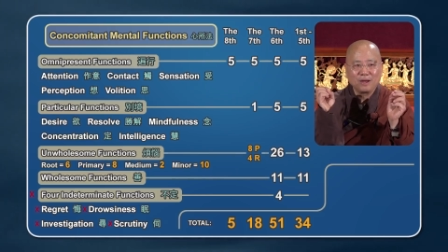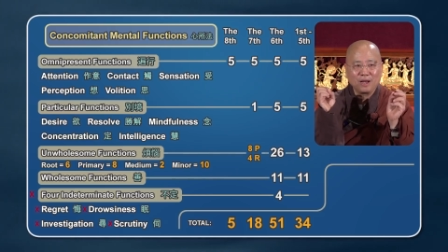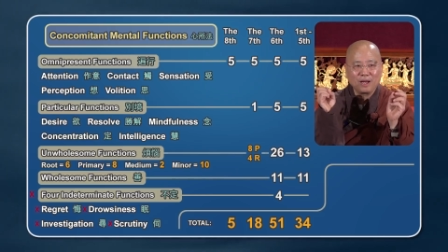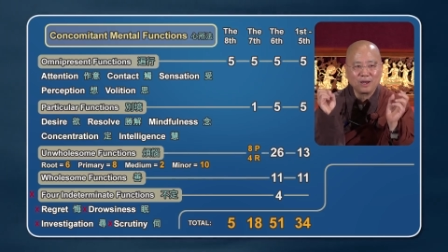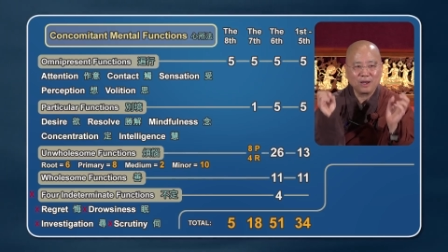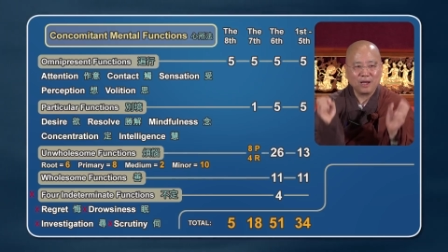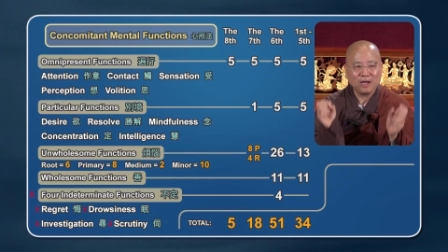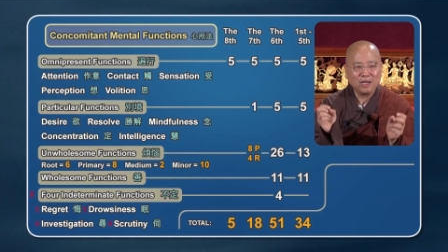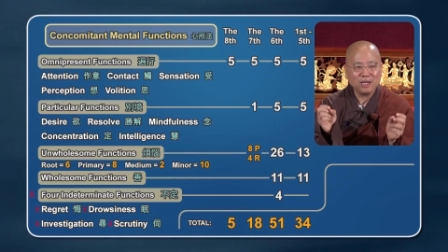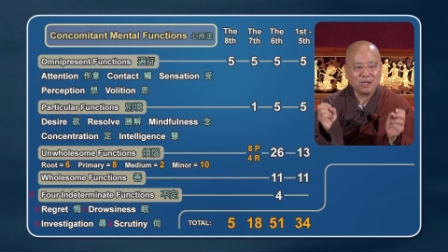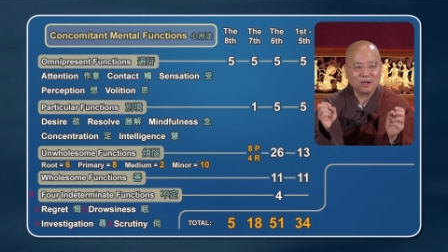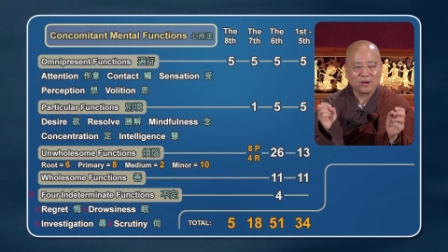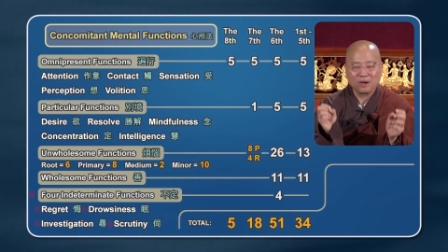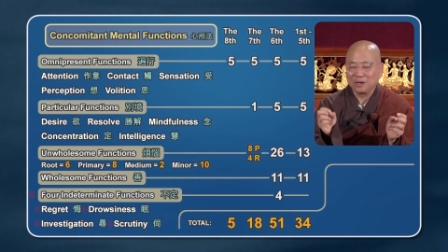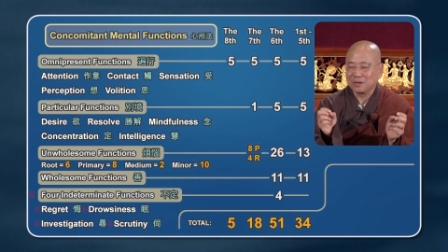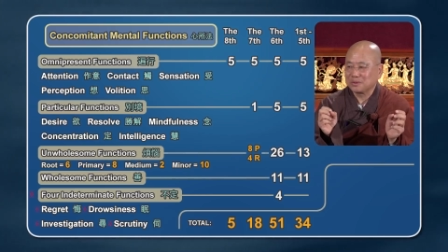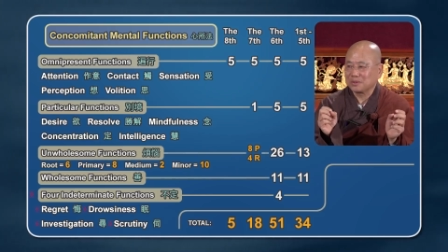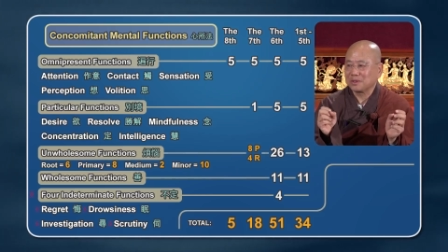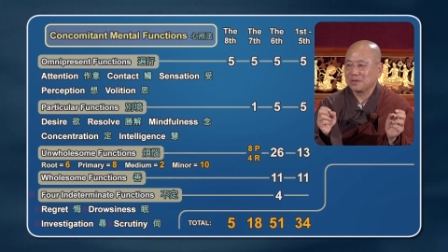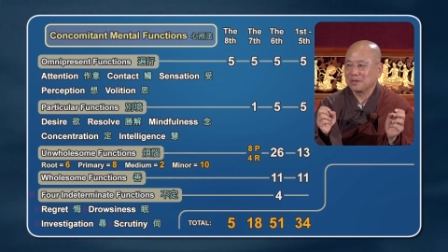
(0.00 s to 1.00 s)
alaya
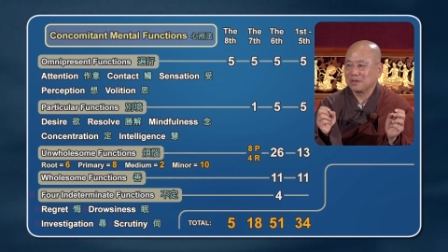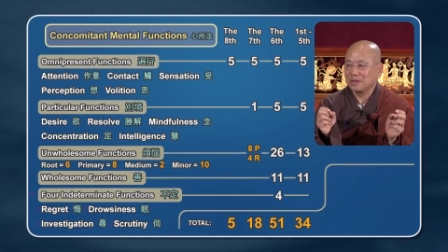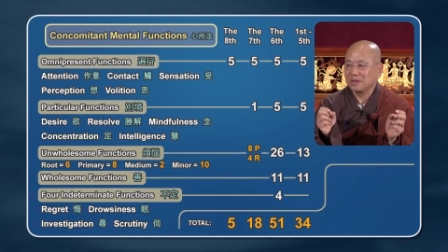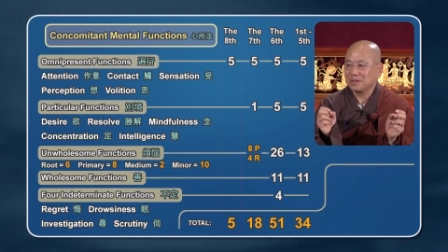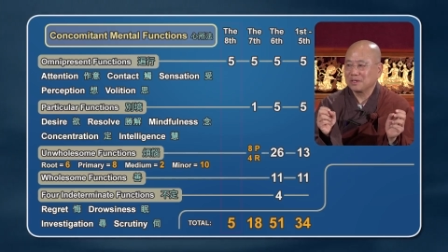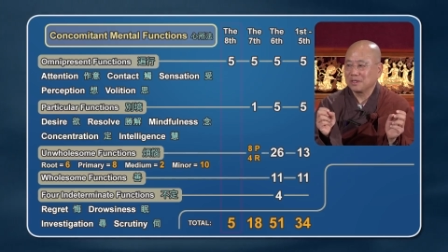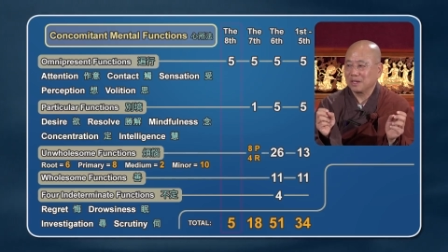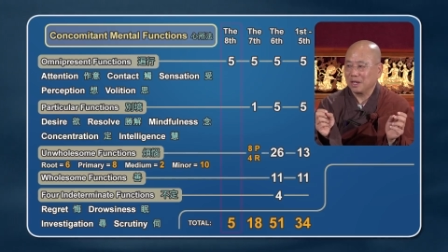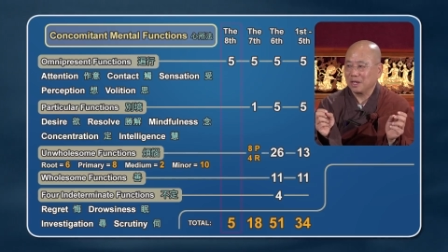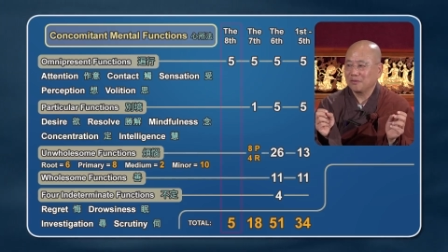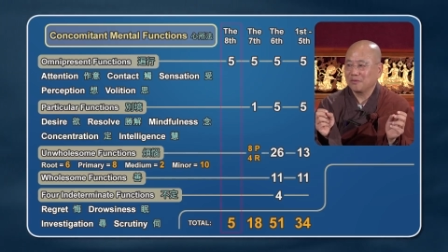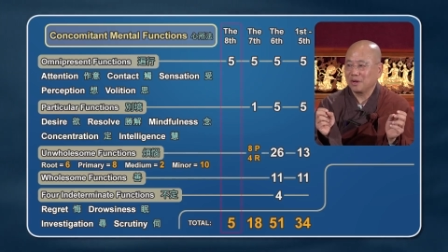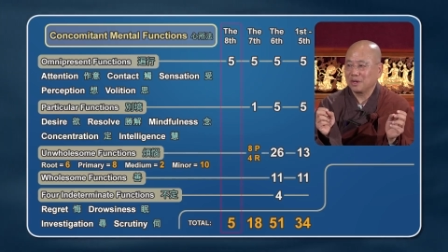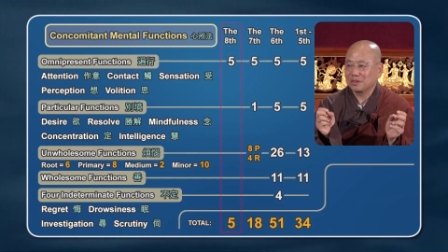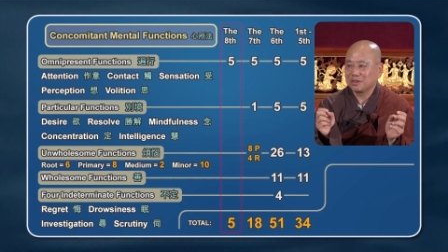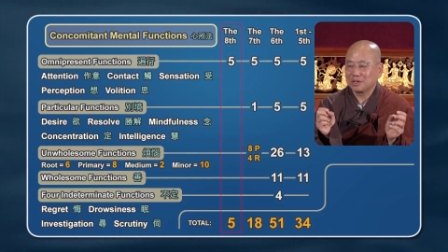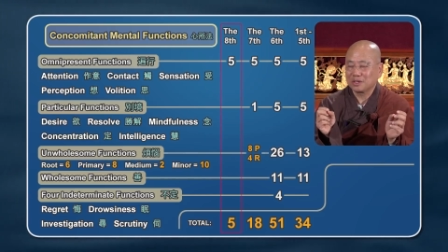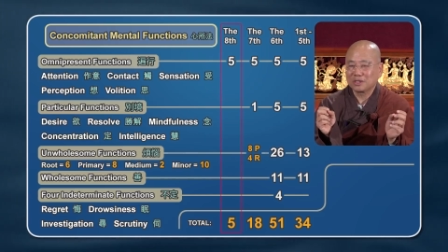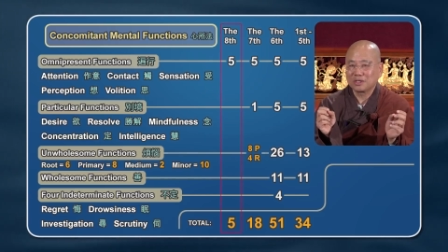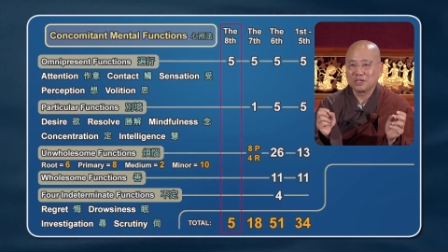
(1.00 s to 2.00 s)
consciousness, the eighth
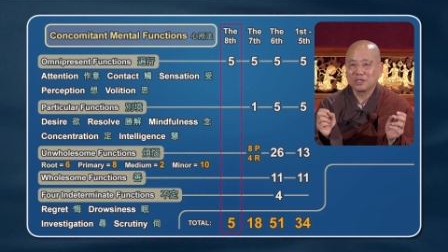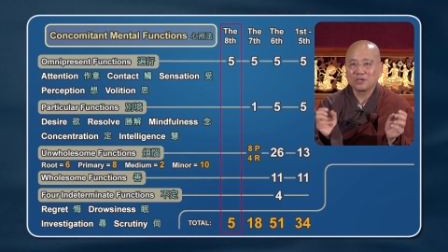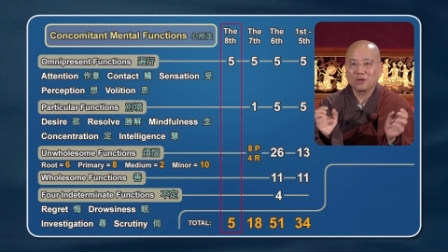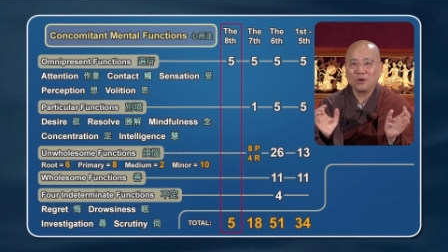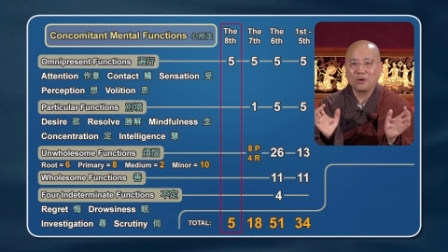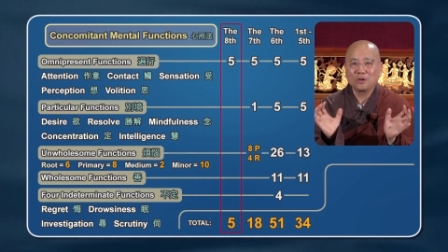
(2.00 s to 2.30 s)
consciousness,